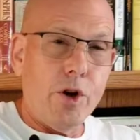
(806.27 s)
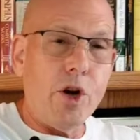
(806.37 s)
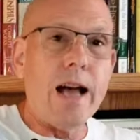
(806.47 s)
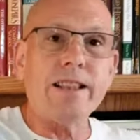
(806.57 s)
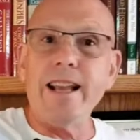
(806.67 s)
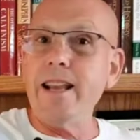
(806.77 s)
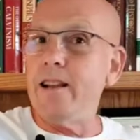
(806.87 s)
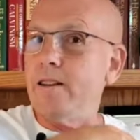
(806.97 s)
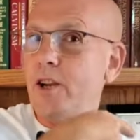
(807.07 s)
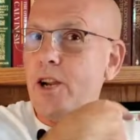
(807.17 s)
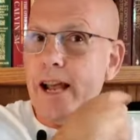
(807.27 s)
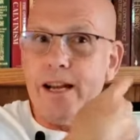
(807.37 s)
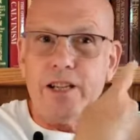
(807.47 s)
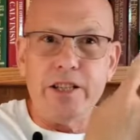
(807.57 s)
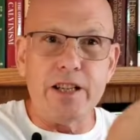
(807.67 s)
You got
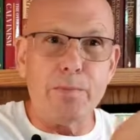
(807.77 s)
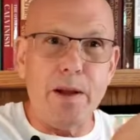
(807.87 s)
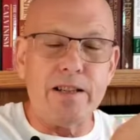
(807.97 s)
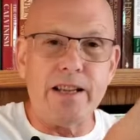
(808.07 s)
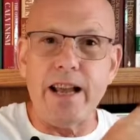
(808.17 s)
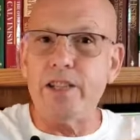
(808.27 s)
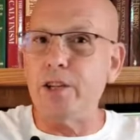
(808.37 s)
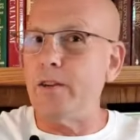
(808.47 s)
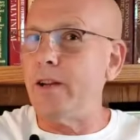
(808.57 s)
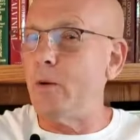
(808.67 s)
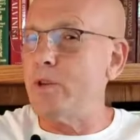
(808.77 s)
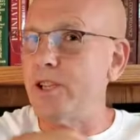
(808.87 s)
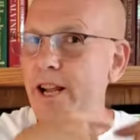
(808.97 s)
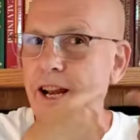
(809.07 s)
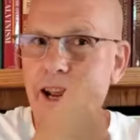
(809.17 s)
each dispensation. It
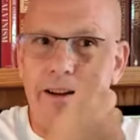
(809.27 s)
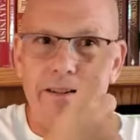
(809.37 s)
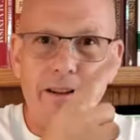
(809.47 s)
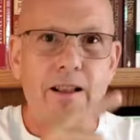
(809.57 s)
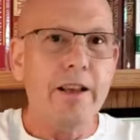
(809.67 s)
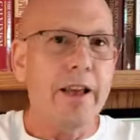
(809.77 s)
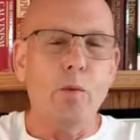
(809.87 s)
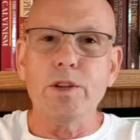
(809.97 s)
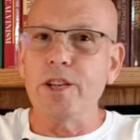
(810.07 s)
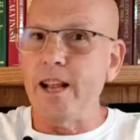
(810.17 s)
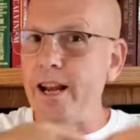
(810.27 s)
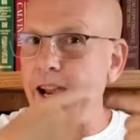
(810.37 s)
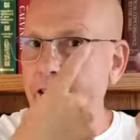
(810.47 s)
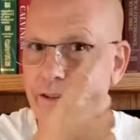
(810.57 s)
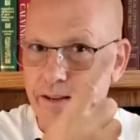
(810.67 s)
was an inning. It was an
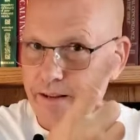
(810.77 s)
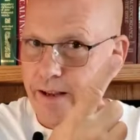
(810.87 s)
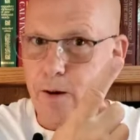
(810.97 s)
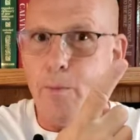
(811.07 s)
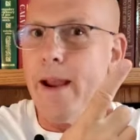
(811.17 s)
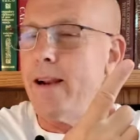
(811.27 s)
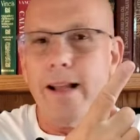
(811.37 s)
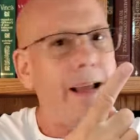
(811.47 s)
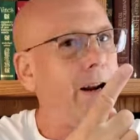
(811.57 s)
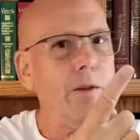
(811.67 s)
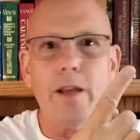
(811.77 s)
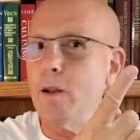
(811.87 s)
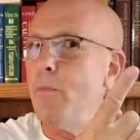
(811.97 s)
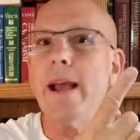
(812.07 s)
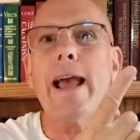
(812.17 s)
inning in a big
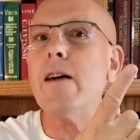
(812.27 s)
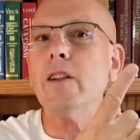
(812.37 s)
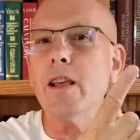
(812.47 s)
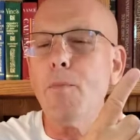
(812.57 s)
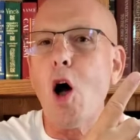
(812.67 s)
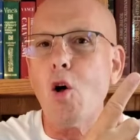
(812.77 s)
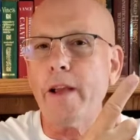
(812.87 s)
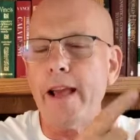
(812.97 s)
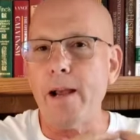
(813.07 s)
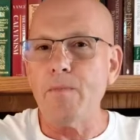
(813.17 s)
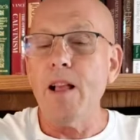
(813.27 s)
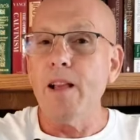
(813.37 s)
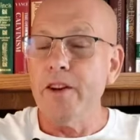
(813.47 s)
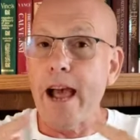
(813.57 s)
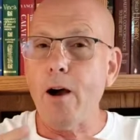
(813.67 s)
heavenly ball game.
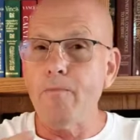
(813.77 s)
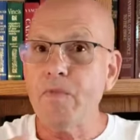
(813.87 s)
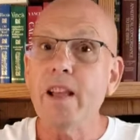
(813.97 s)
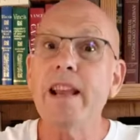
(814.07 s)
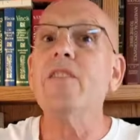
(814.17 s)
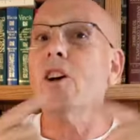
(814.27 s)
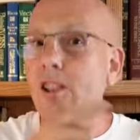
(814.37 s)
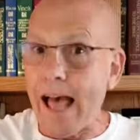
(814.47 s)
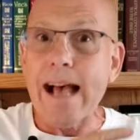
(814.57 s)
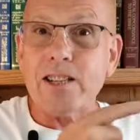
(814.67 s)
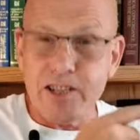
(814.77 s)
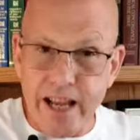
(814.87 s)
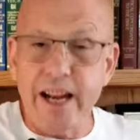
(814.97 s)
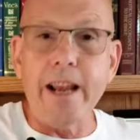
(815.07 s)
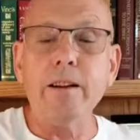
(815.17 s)
Now, in the
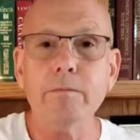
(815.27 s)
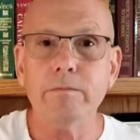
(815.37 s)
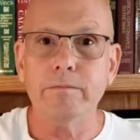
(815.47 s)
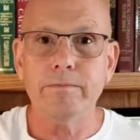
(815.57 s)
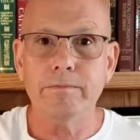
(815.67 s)
last inning,